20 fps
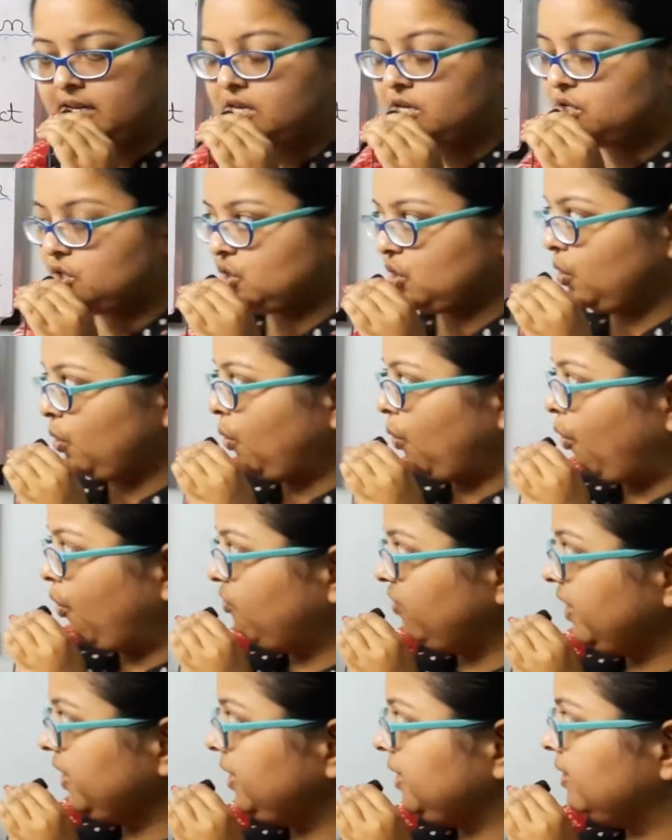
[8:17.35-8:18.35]
So,
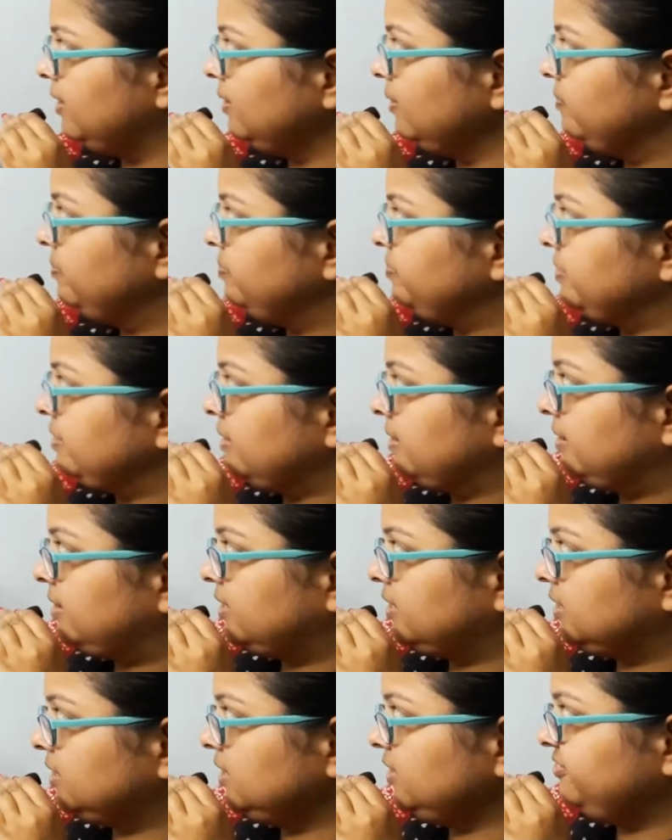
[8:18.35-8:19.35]
over here,
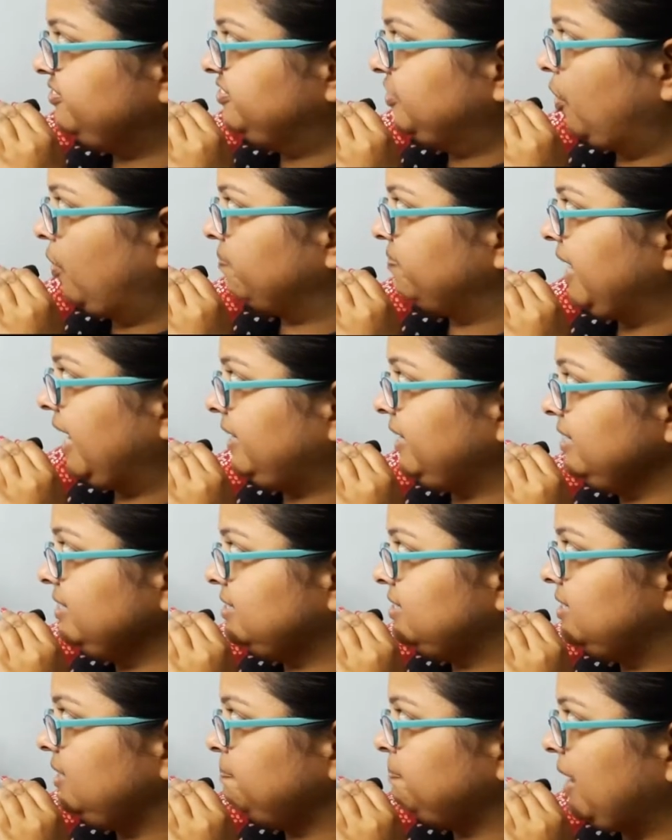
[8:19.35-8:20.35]
third form, that
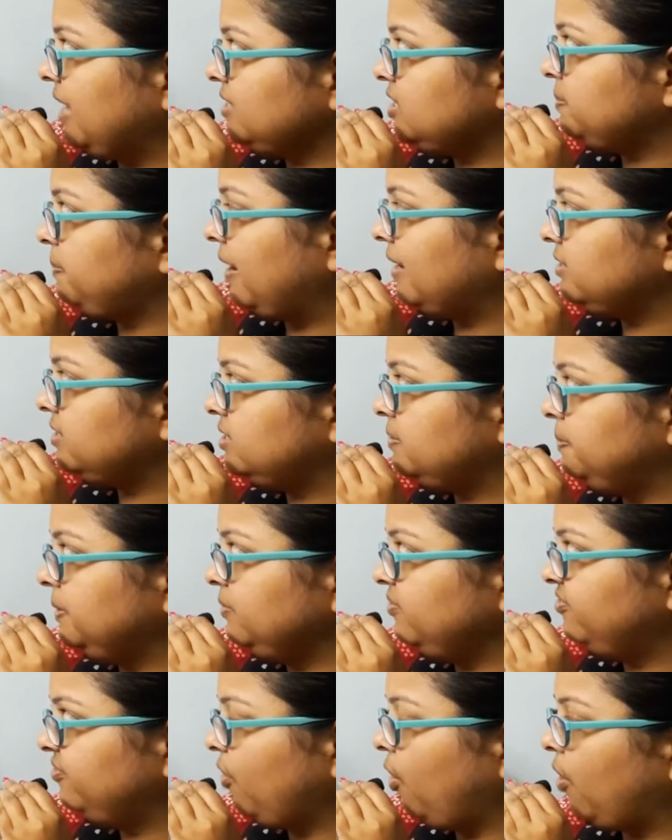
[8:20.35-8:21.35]
is the past participle
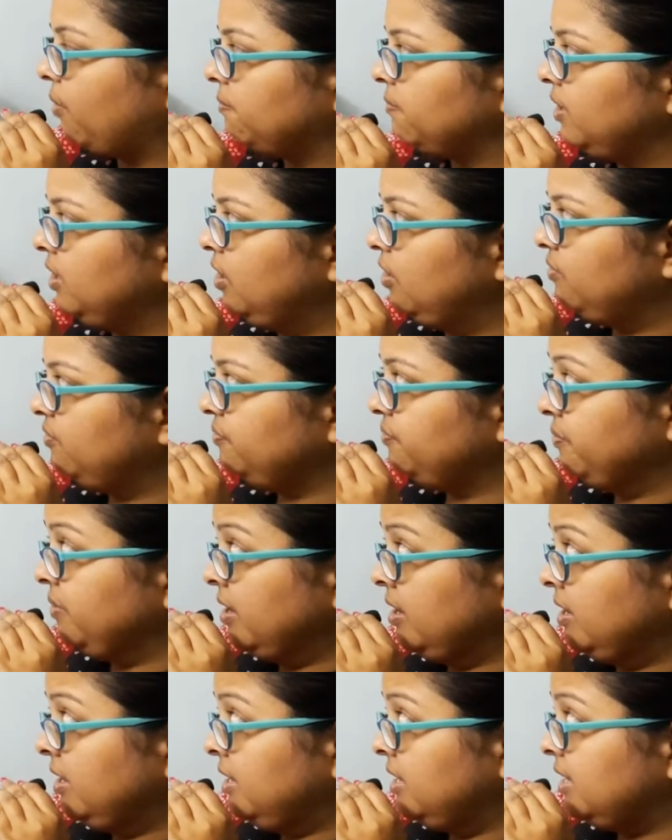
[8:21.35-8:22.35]
form,
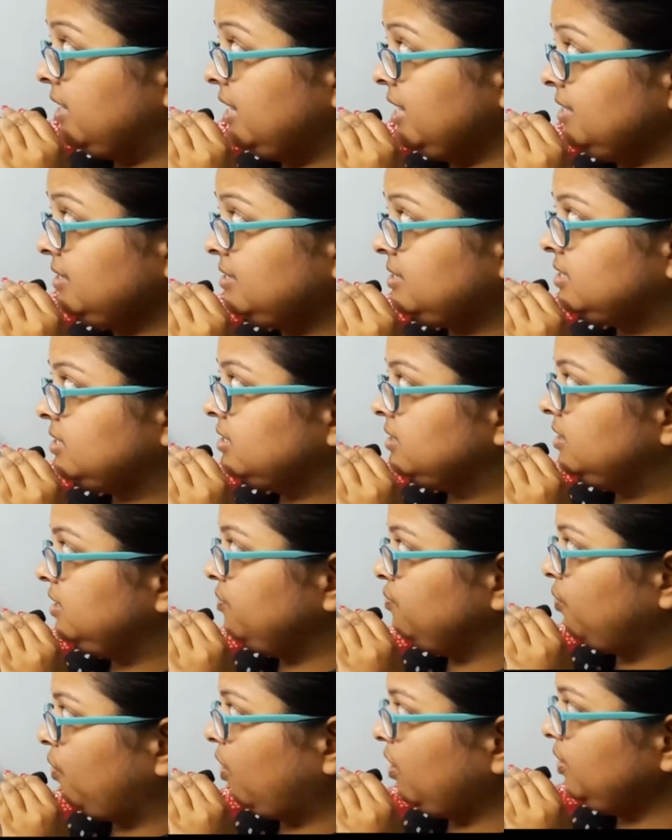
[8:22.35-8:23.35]
is the
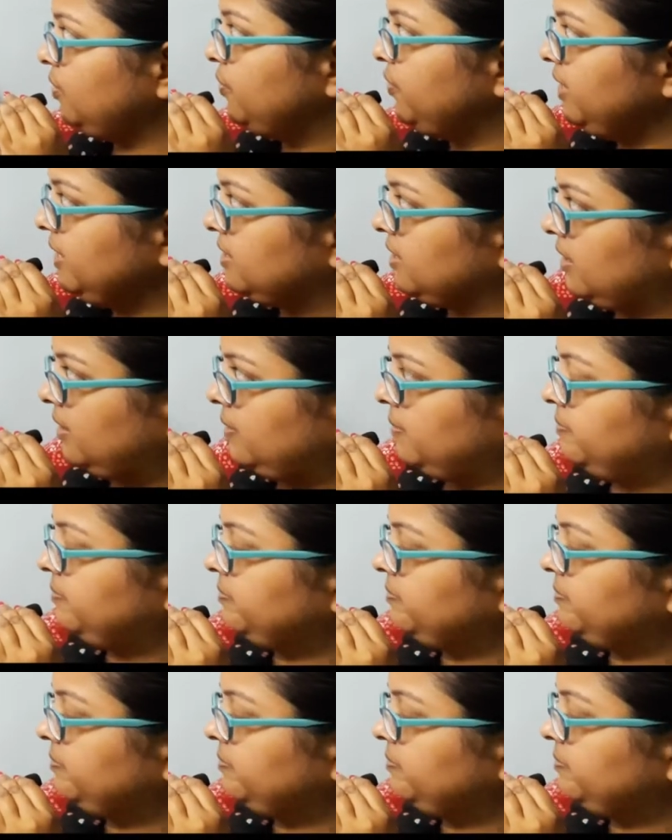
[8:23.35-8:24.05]
word written.